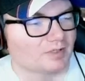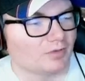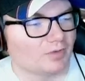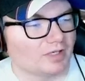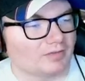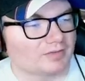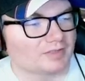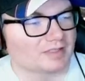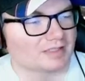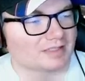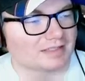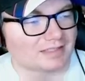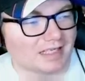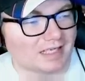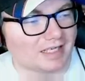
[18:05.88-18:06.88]
But no, what I was going to
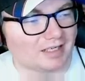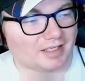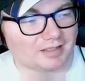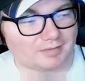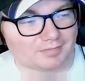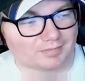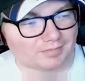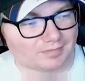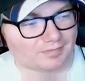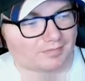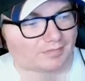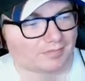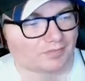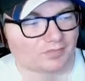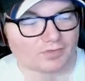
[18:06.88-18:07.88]
say
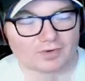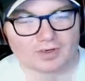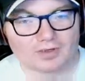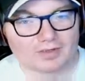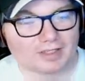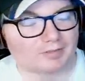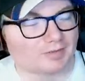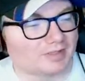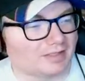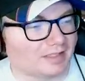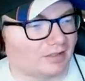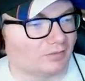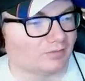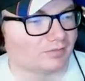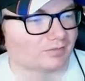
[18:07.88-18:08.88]
before all that went
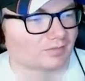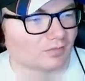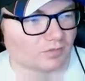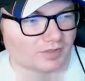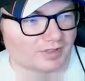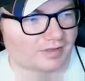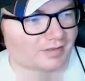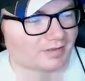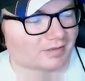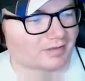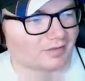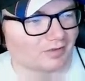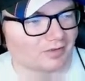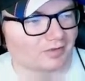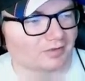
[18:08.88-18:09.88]
down with
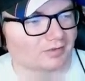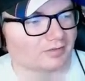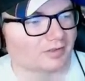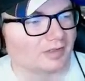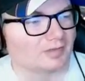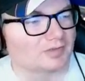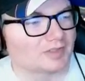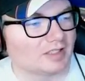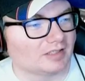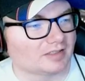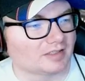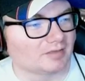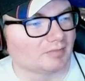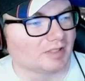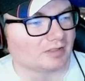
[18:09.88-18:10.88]
Carl, I was
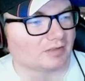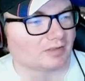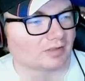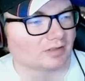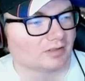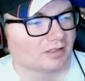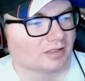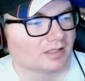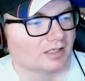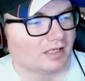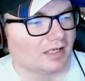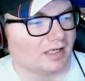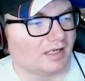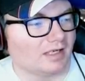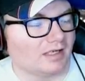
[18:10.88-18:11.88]
talking about Carl.
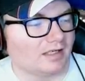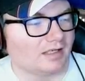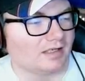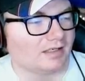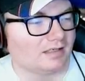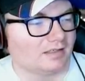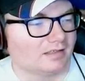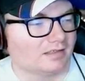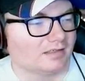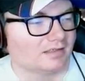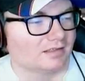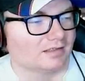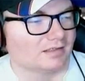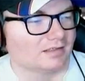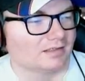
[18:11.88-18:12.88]
Uh,
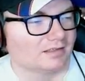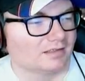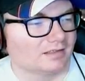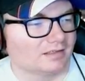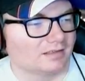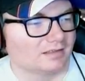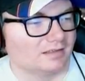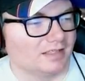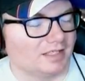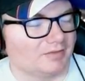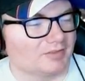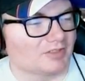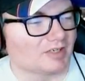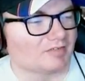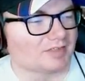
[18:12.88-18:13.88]
he
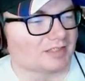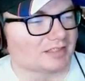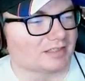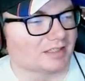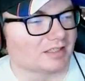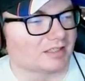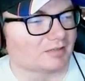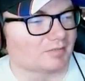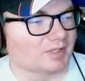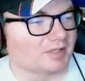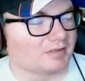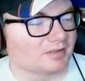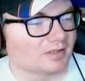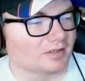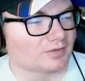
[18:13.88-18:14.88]
was obviously talking
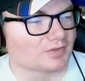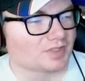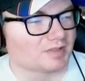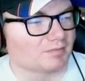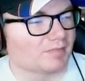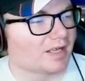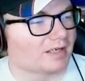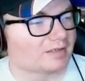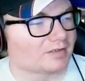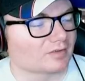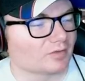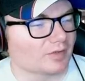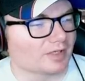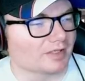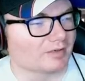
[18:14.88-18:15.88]
about cars getting back to
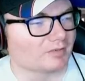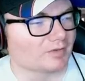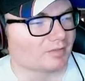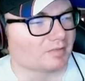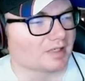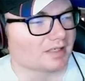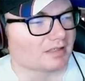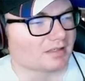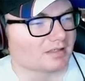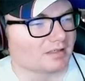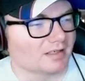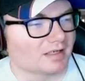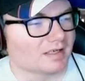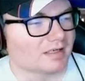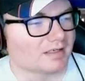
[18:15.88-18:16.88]
the way they were back in the
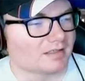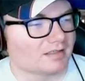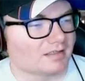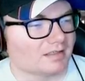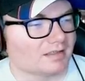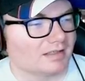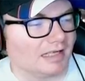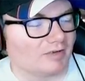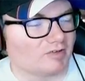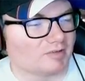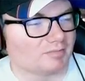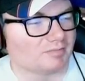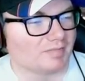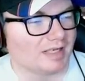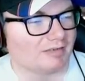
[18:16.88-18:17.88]
day, and, and that
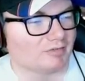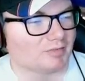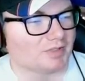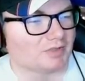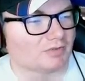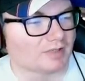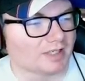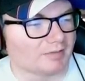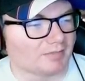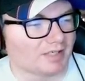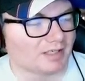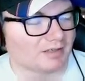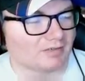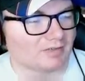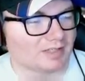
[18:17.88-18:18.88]
would that would be great, but
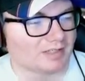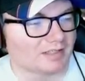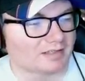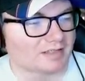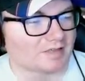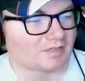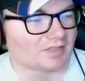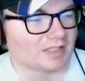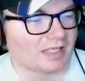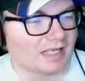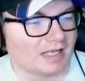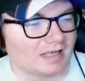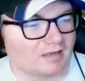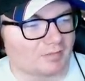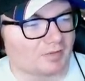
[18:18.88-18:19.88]
I don't think that's ever going to
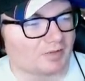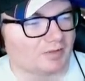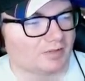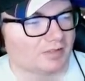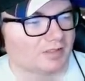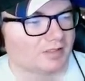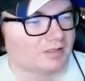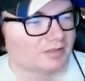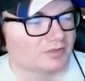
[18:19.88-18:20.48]
happen.